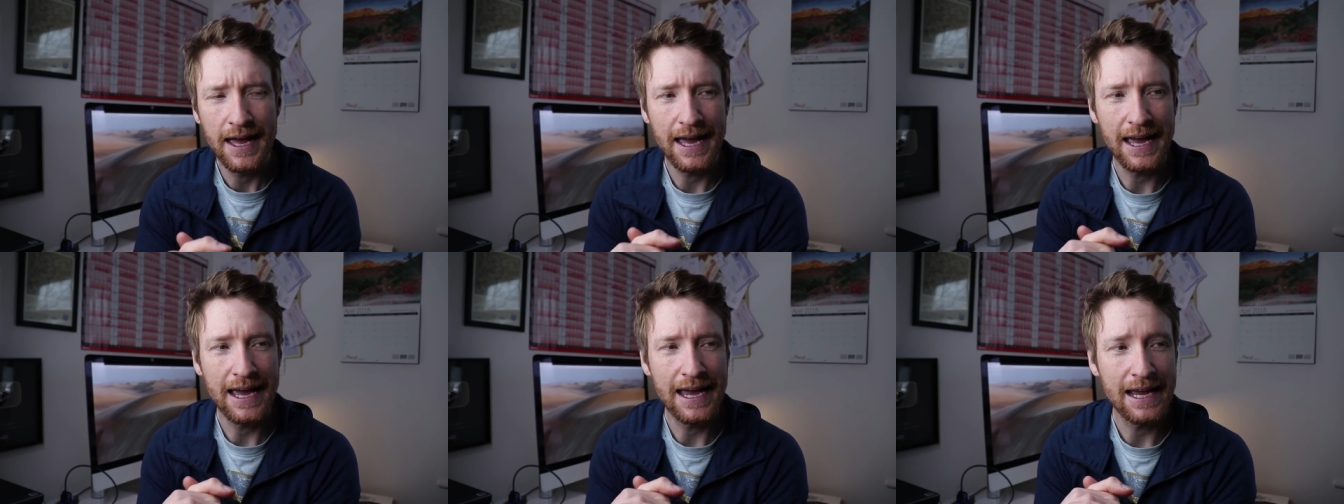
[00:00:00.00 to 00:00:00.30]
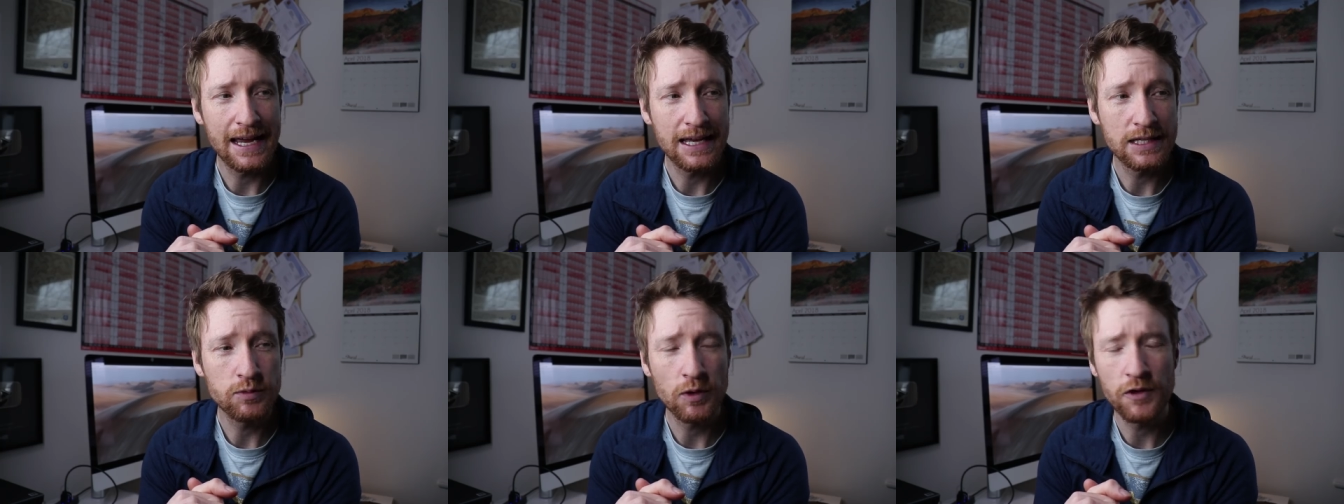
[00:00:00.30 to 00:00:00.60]

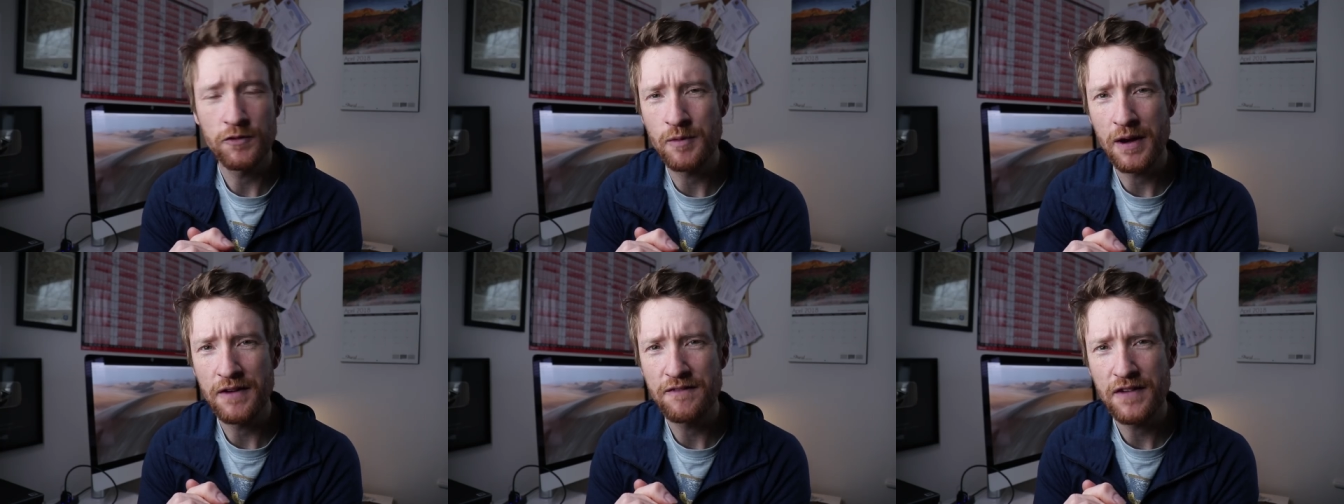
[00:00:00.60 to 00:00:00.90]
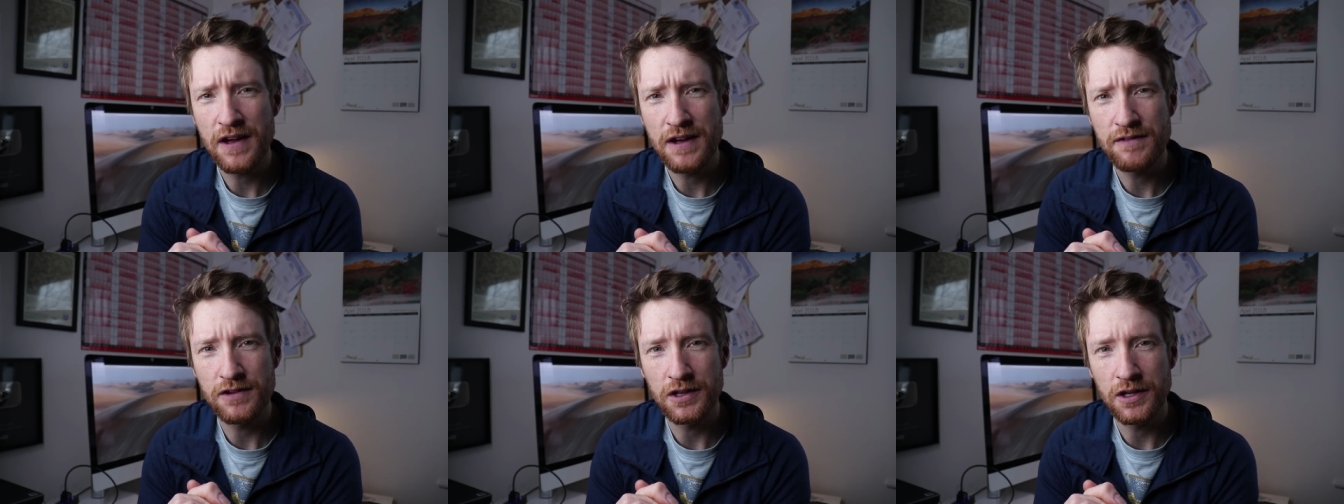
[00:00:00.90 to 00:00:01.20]
is one of my
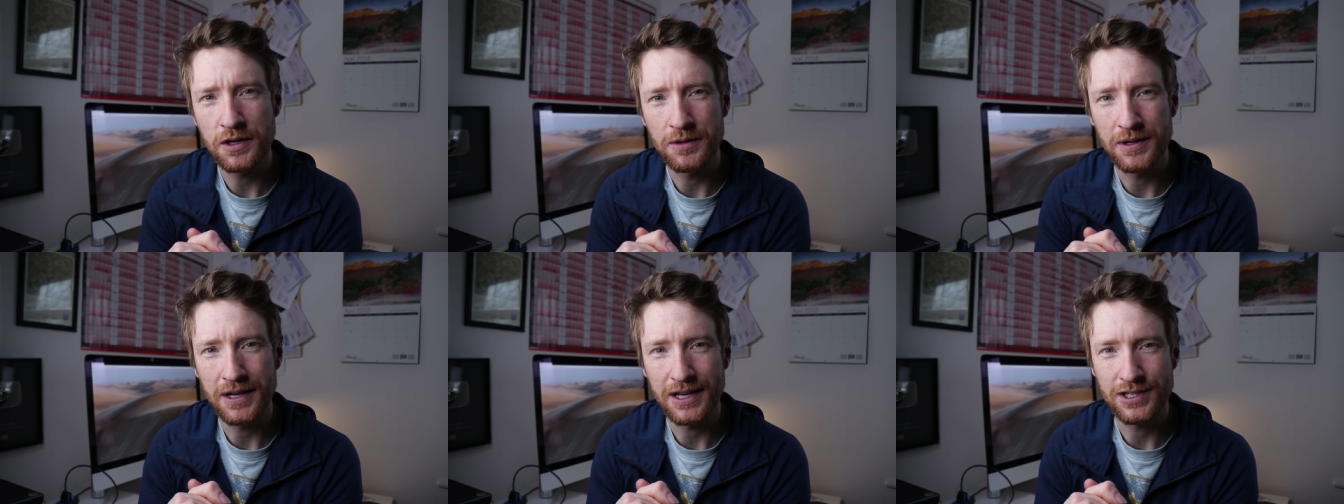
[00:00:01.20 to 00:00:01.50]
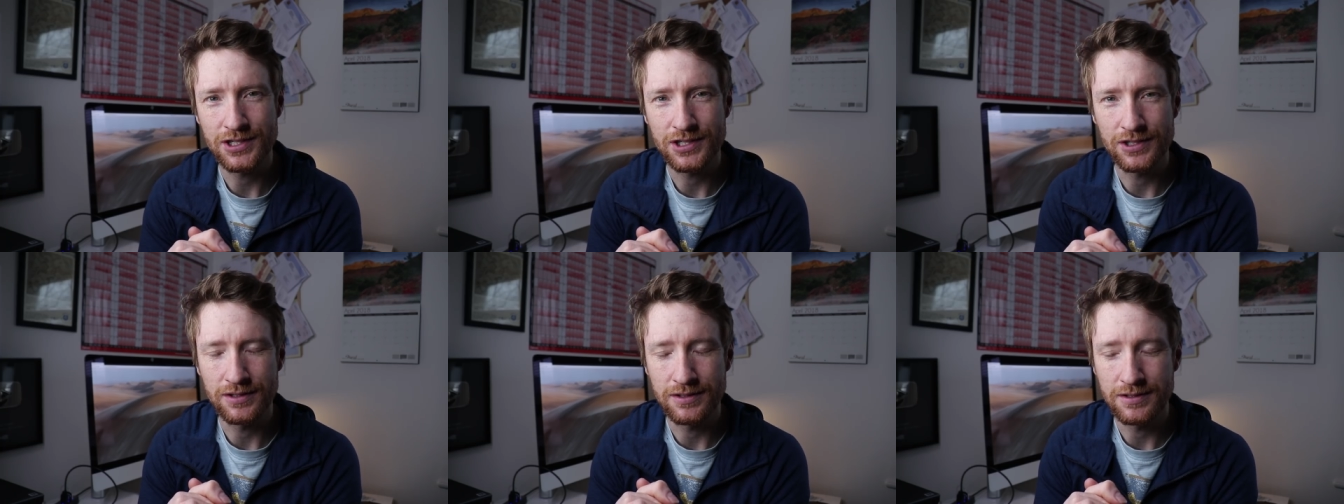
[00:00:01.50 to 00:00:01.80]
favourite
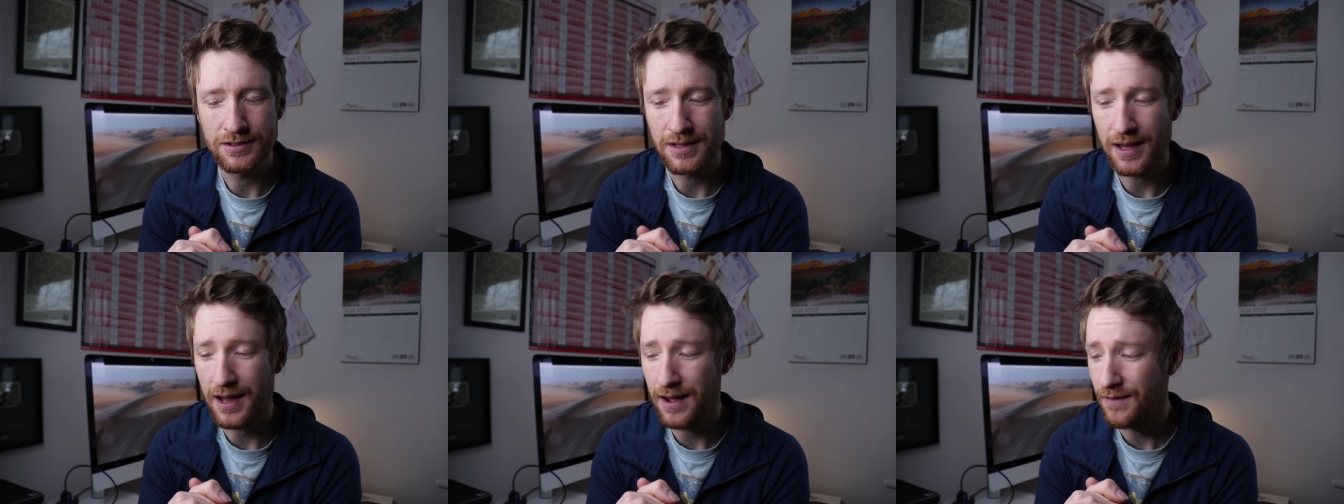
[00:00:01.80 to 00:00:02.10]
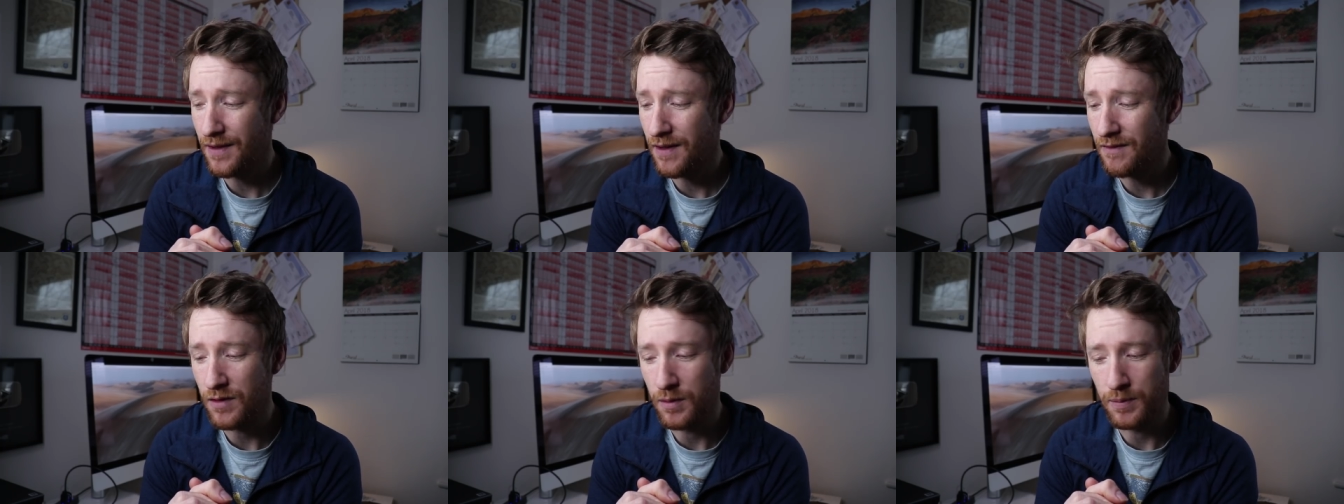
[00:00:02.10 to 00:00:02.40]
locations that
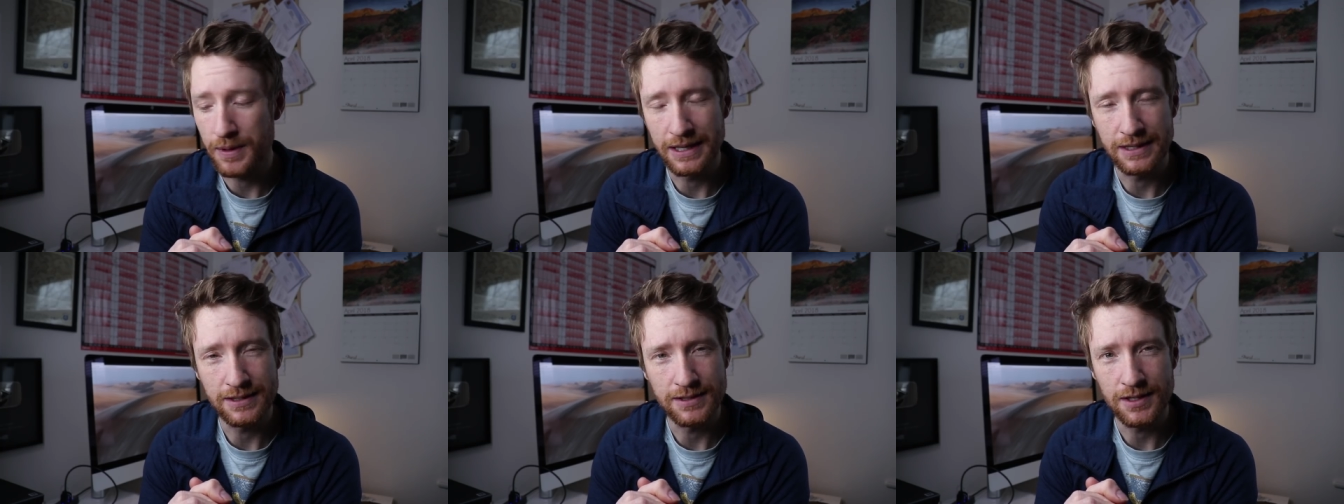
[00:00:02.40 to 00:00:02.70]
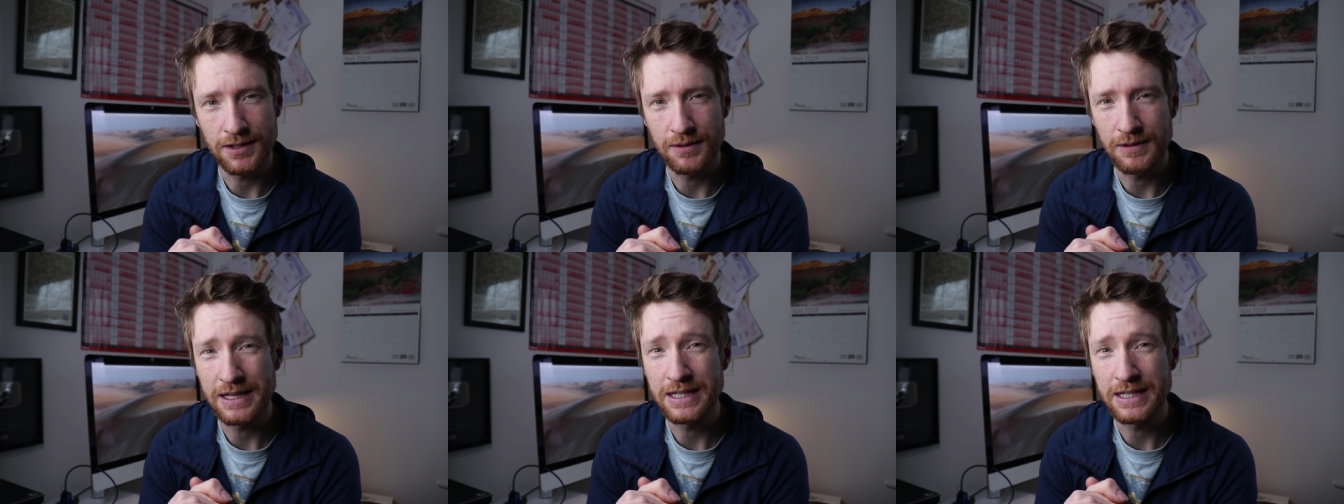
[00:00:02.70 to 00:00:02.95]
I've ever been to.